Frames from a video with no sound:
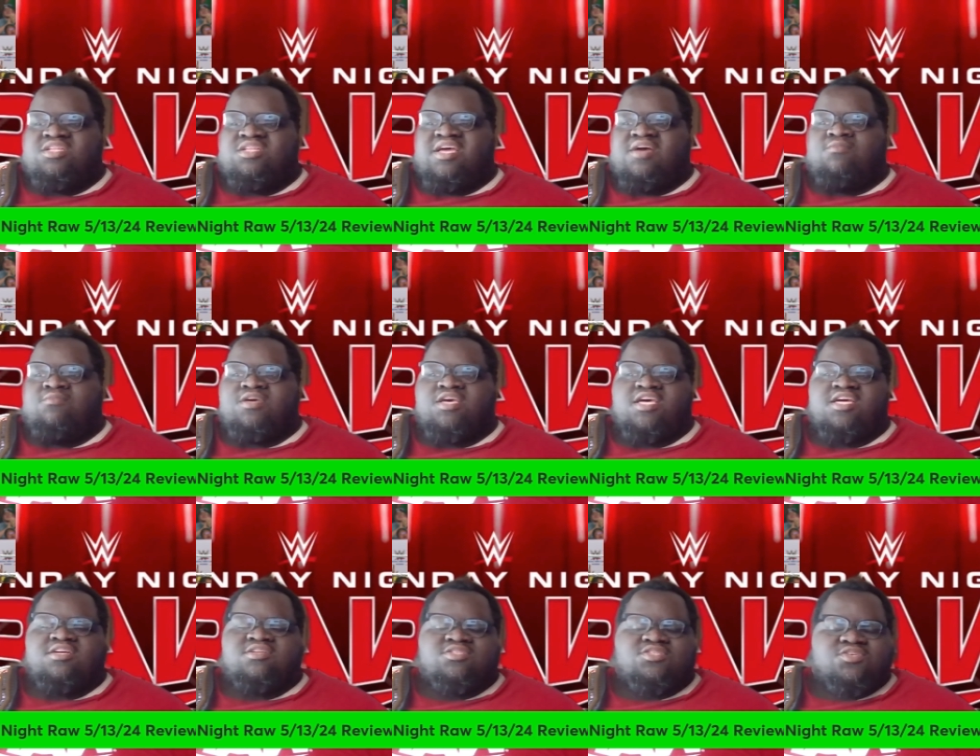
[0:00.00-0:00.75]
They would get
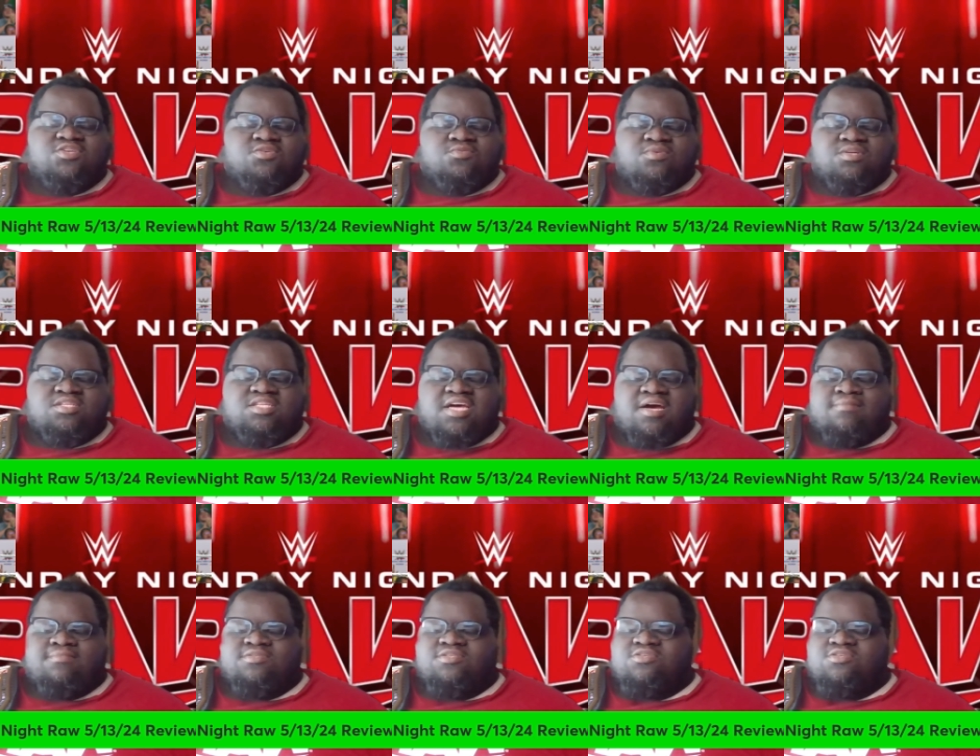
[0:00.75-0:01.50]
into it with
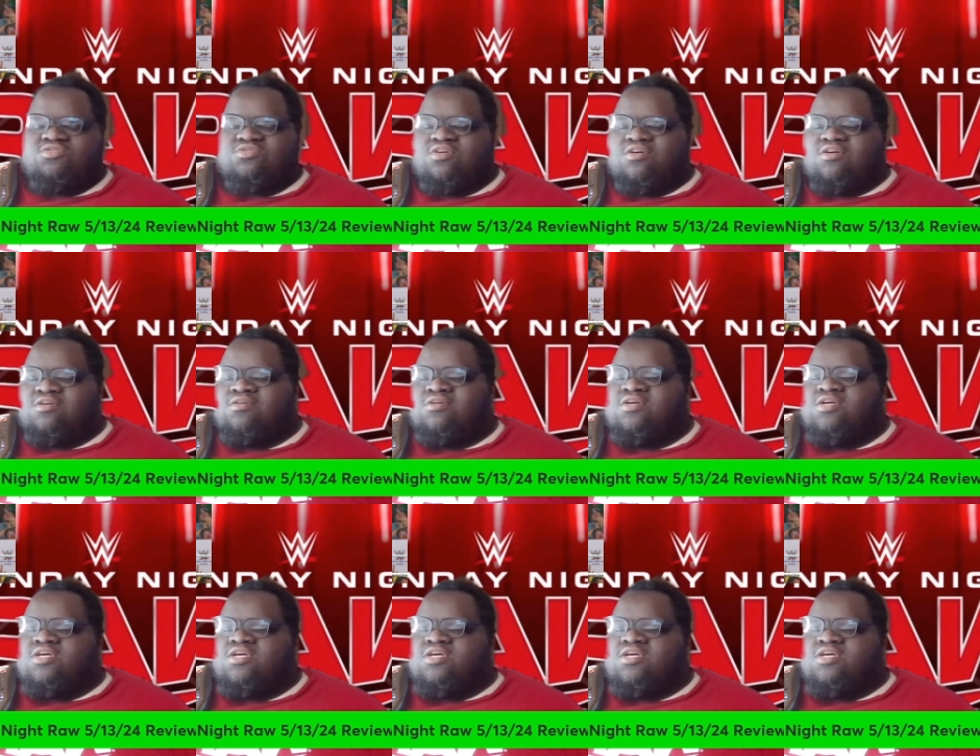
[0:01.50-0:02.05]
Damage Control.